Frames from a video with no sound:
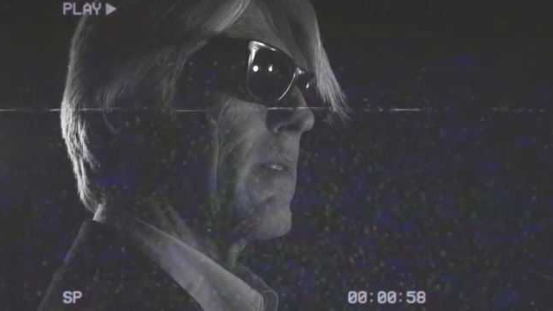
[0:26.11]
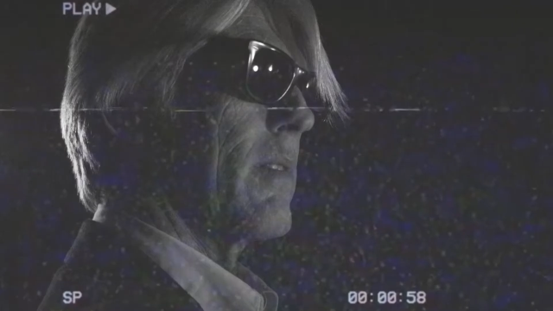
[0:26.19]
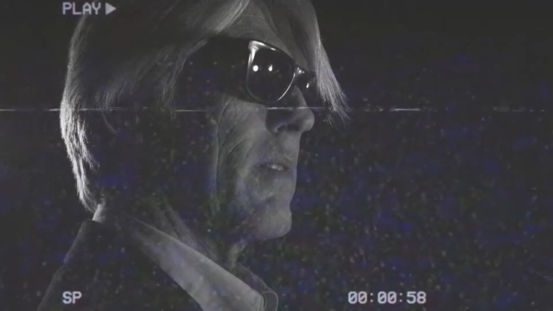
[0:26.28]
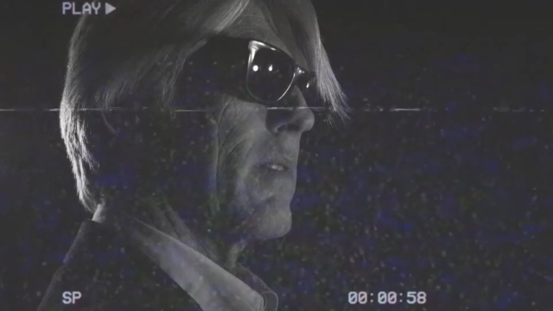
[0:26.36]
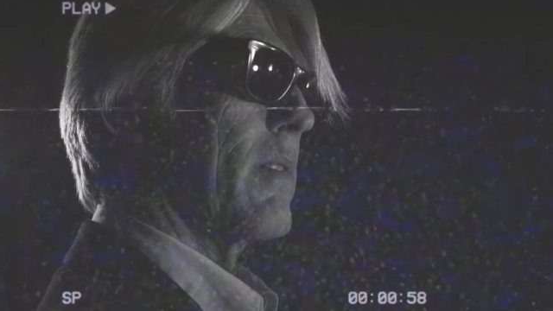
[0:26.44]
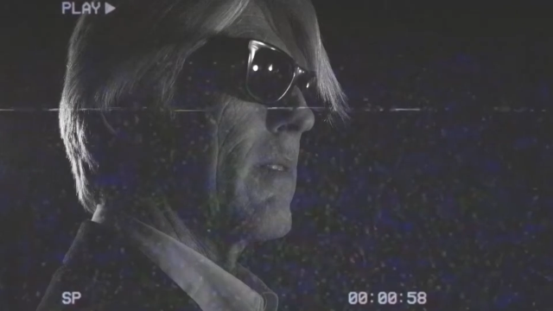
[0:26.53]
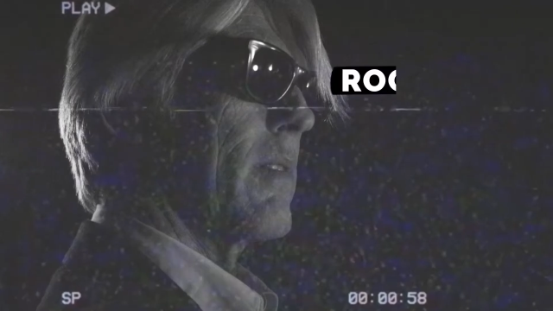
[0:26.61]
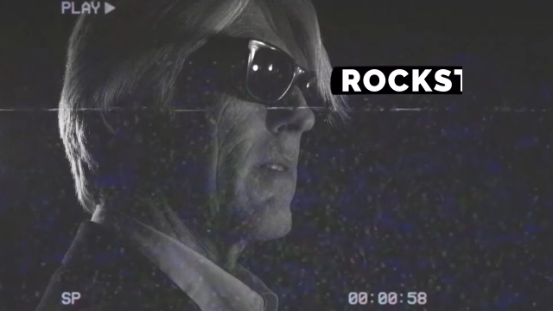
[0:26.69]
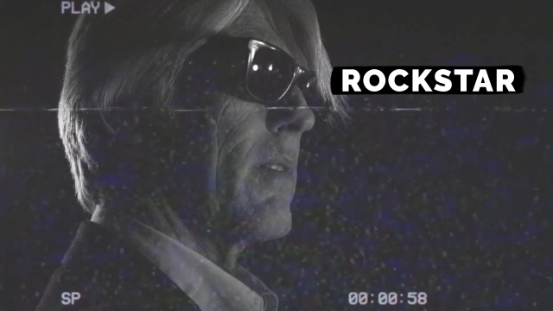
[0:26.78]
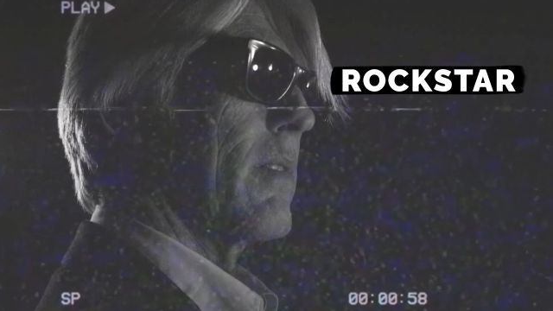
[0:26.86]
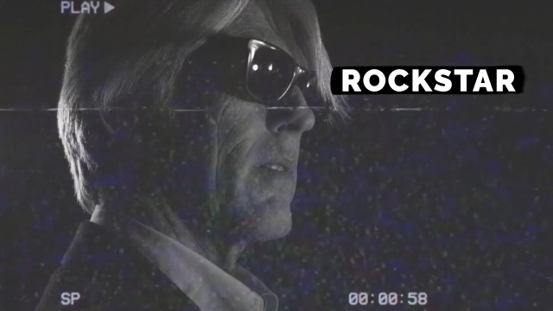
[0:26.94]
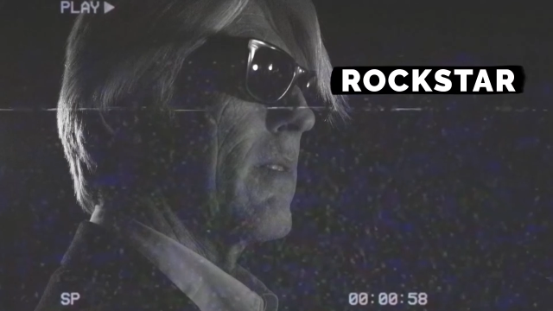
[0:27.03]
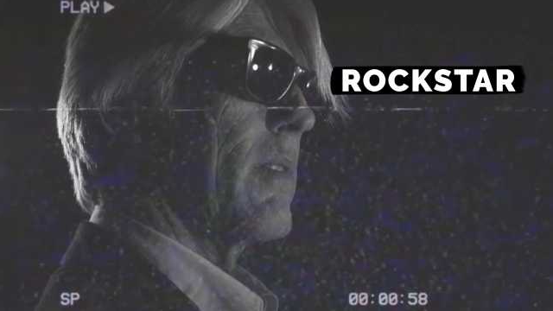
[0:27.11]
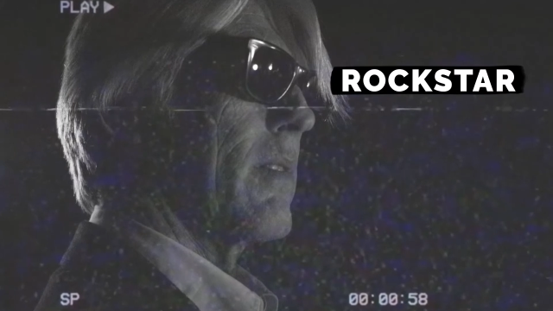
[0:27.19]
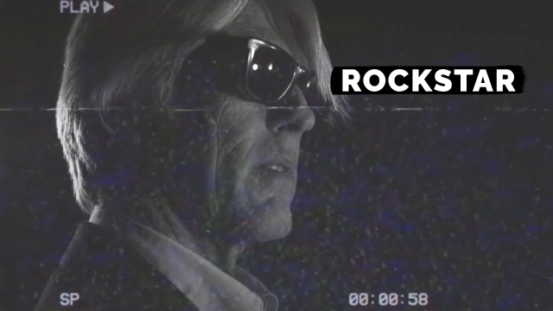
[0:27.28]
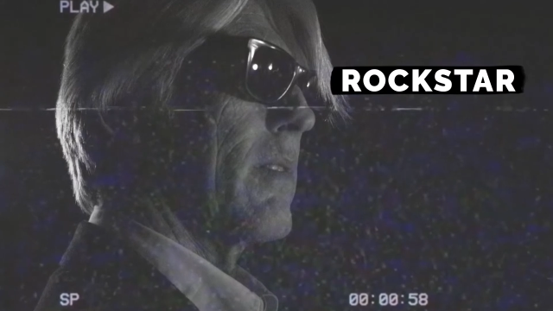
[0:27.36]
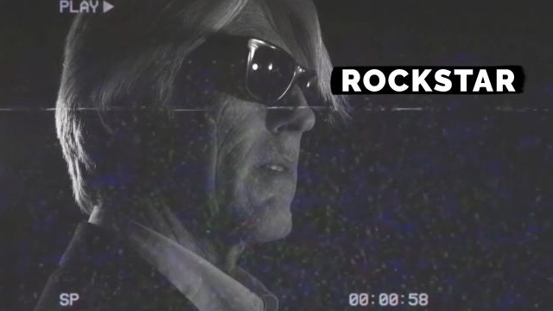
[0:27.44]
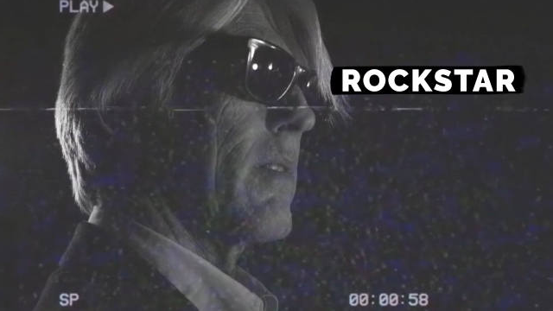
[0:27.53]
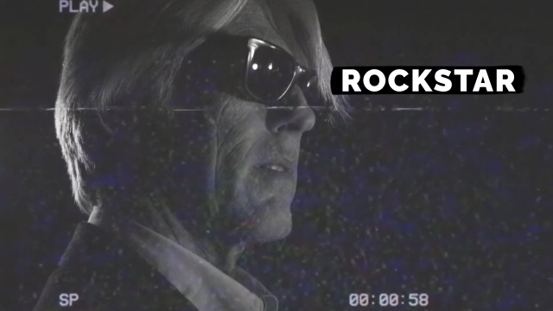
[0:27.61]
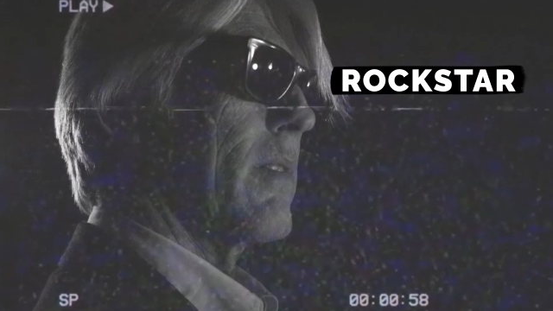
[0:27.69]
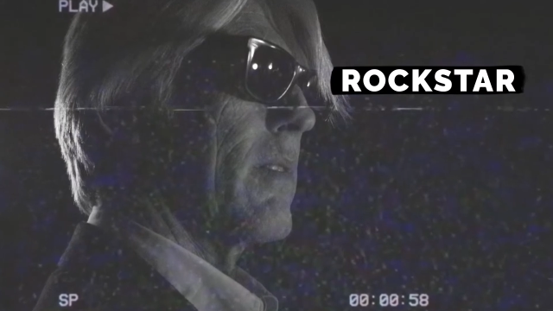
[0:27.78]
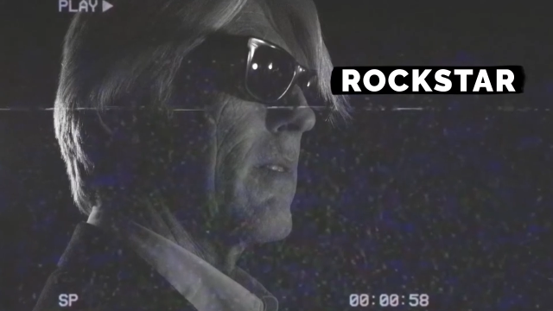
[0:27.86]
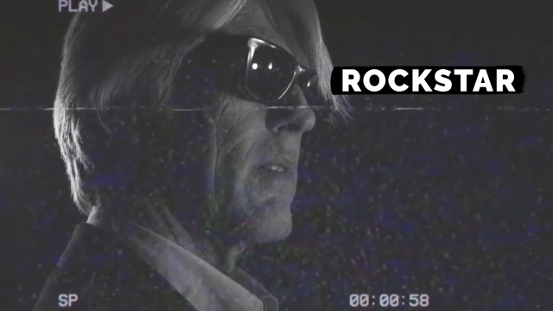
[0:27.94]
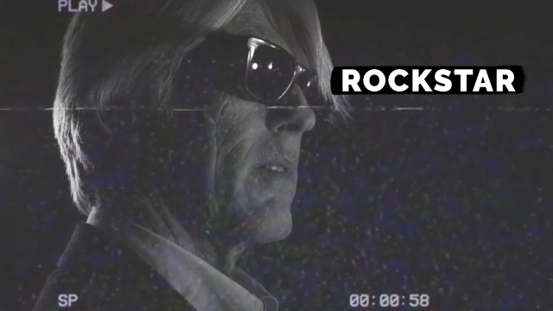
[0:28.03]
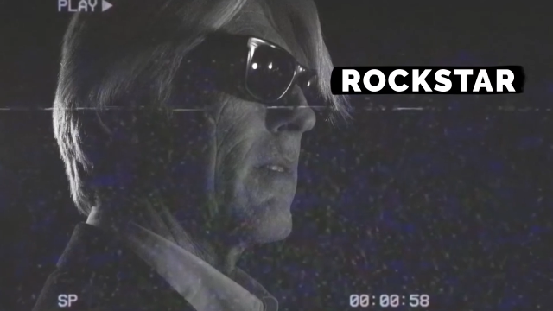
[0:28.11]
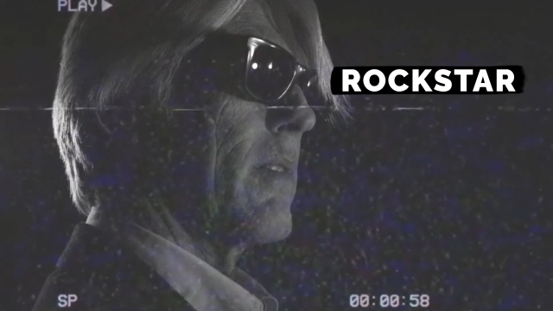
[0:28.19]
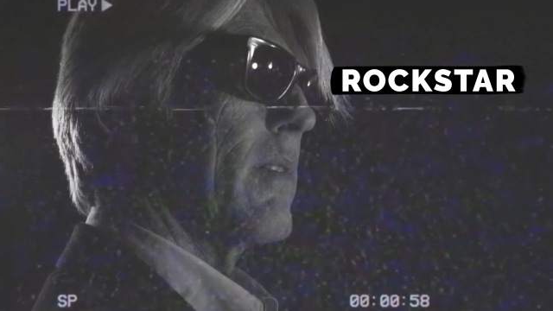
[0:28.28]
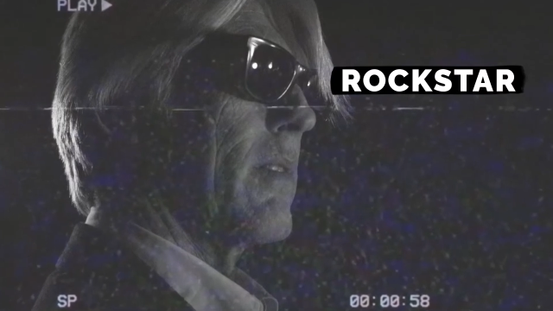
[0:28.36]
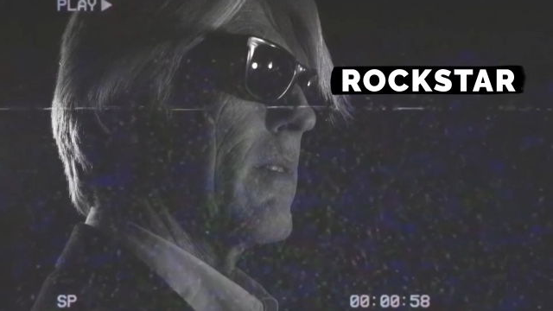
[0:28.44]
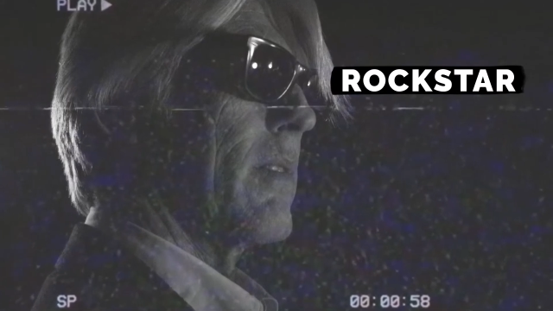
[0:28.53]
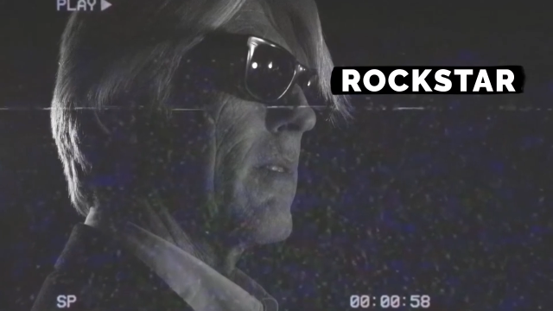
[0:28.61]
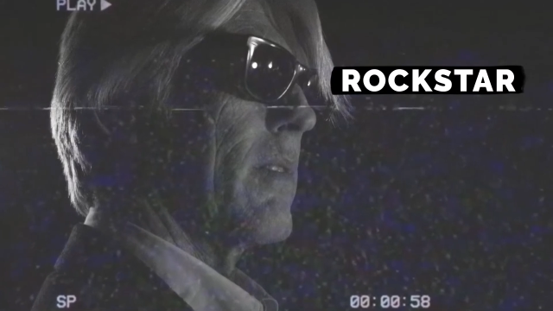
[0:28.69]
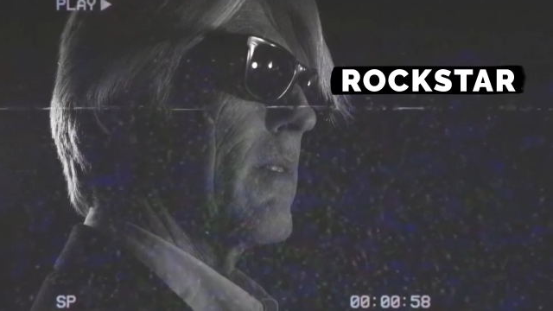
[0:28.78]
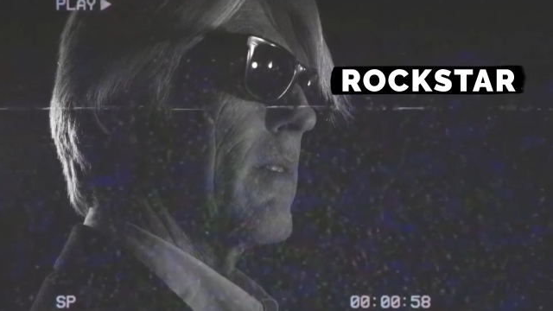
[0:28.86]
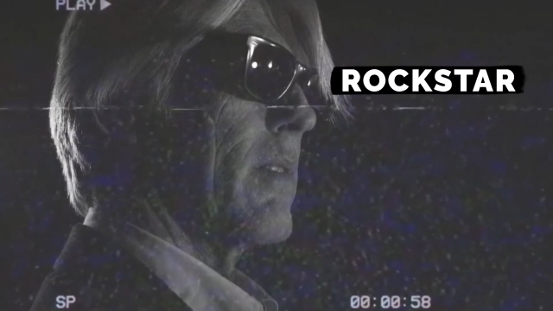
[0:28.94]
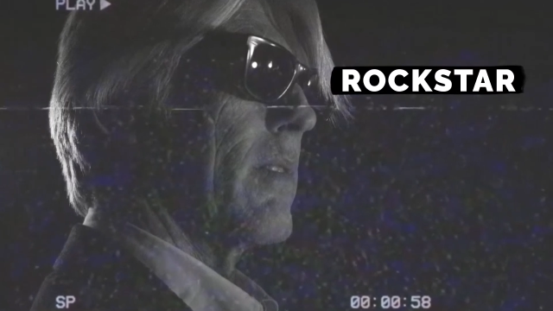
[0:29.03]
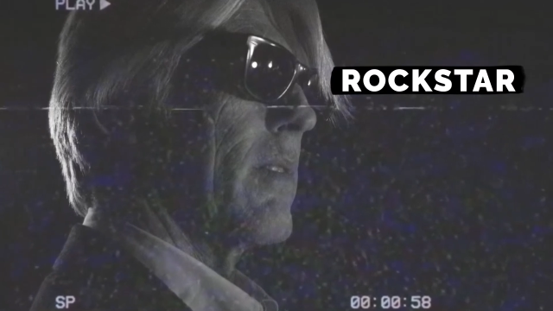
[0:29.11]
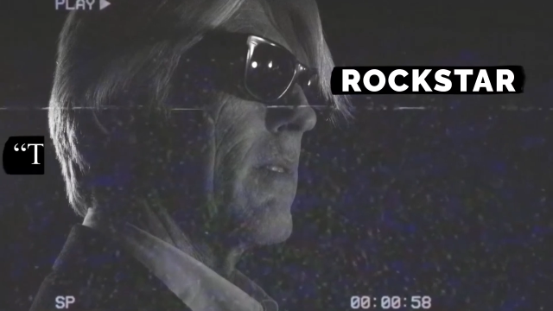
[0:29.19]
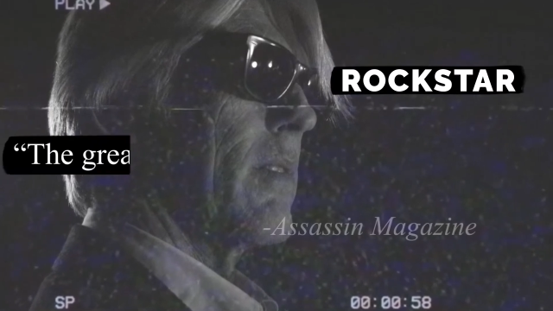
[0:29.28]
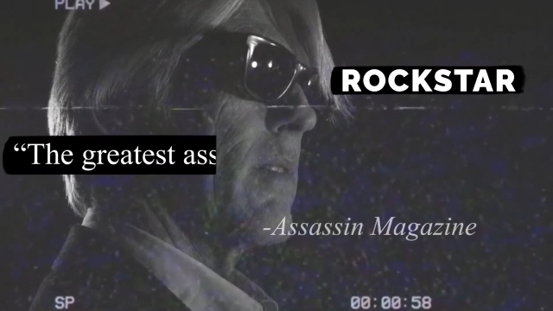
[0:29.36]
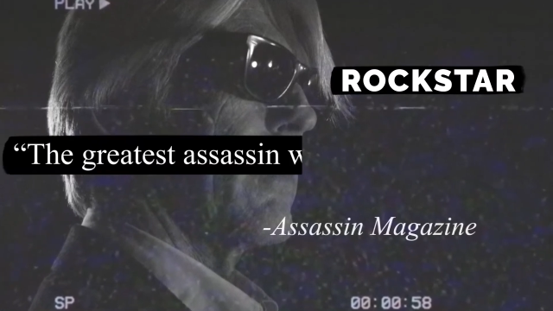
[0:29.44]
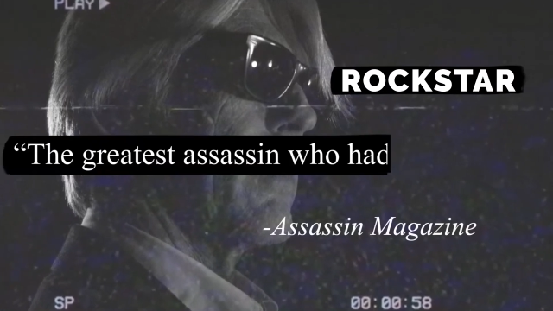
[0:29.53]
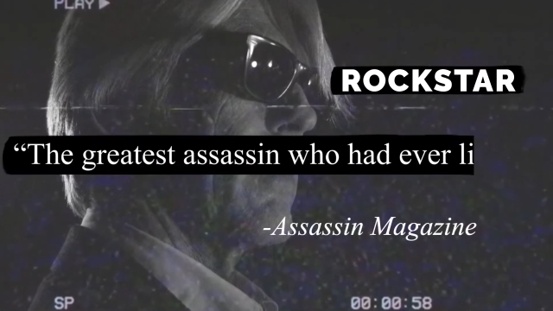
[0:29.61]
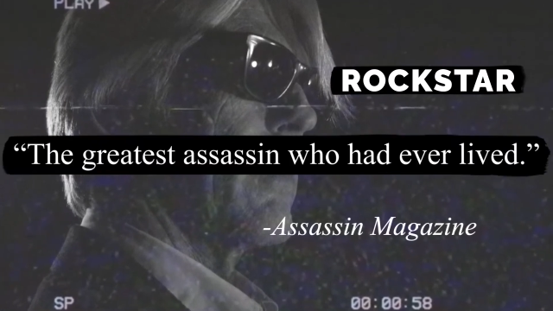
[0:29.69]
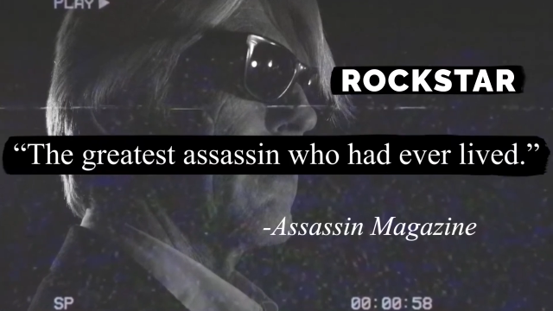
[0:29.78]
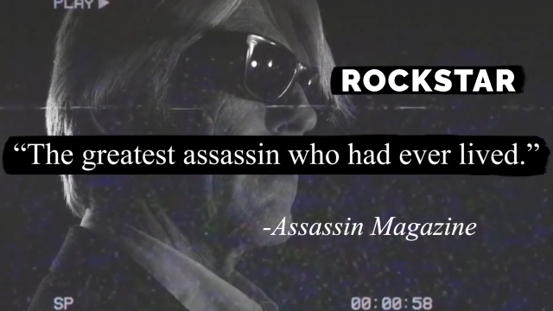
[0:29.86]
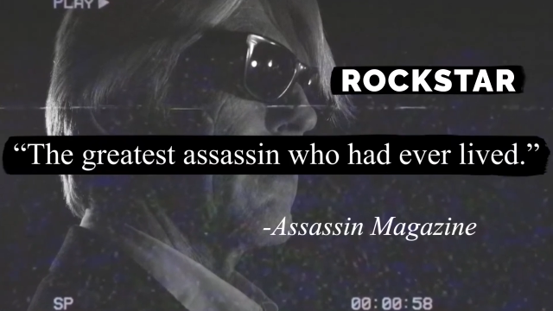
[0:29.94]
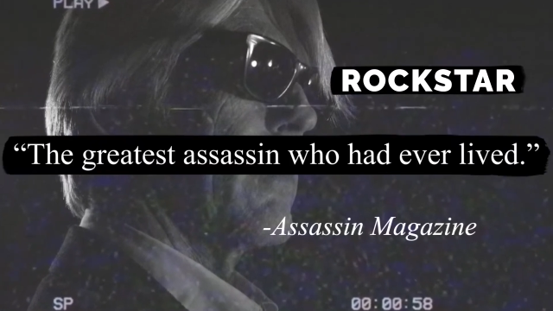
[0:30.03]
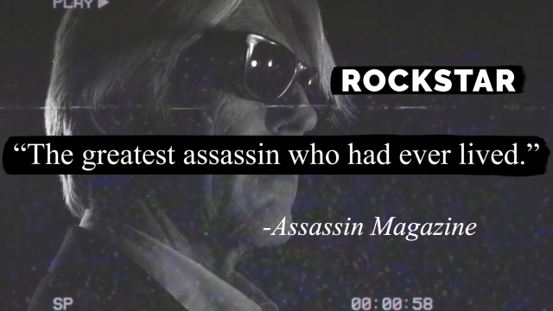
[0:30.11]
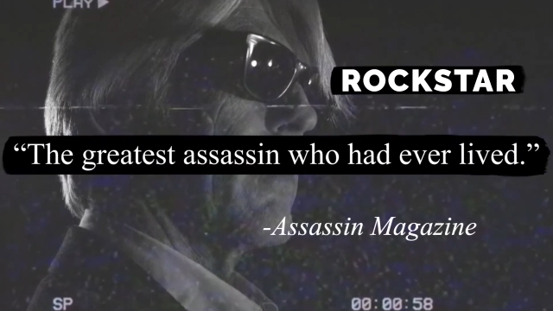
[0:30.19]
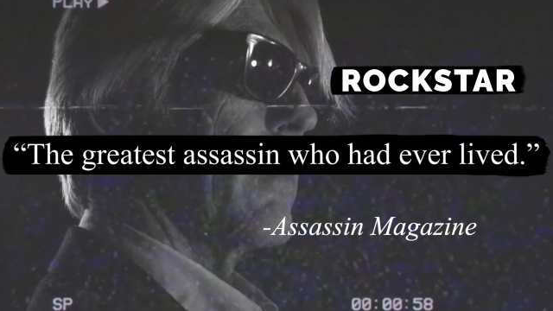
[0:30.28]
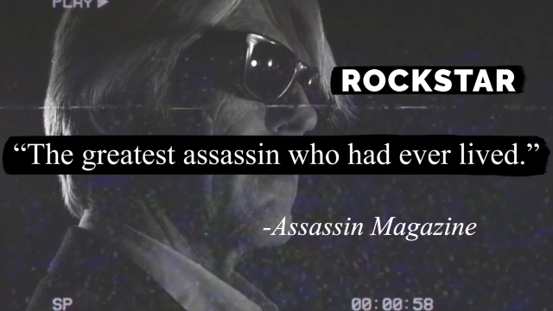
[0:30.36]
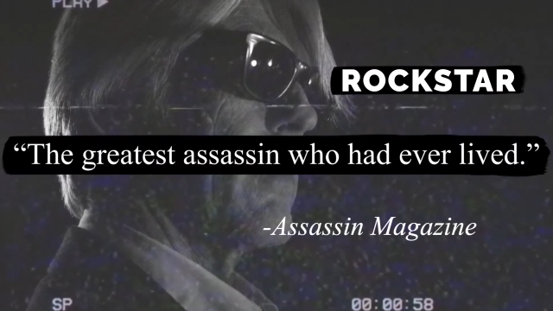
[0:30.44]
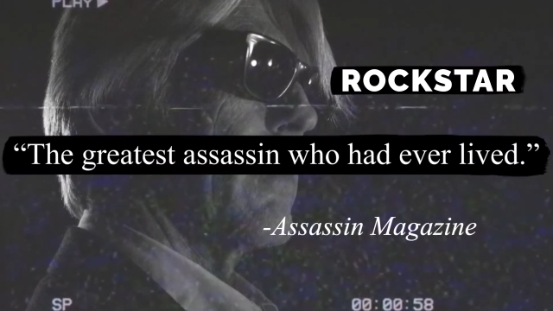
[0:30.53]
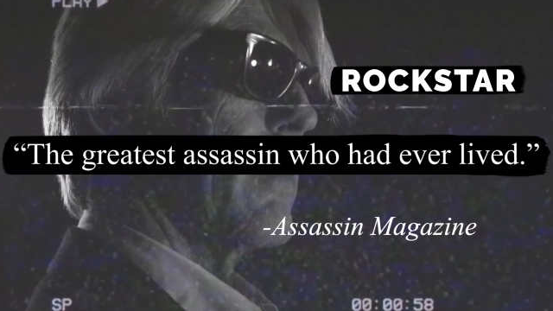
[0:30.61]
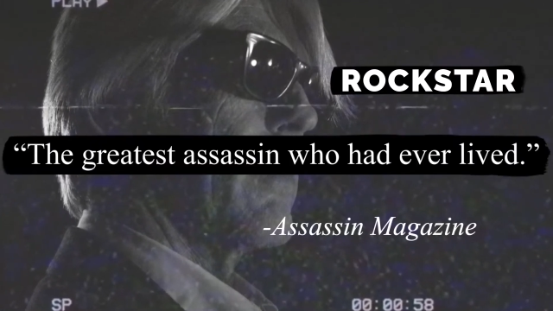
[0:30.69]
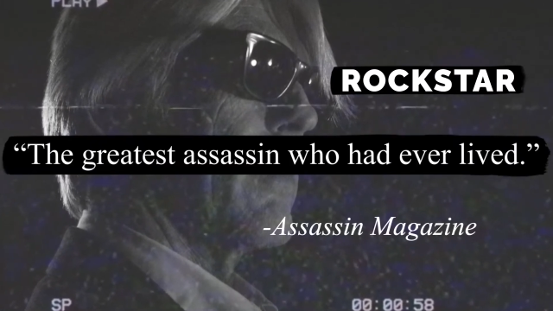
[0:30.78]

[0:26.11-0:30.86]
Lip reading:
No face is visible, so there are no lips to read.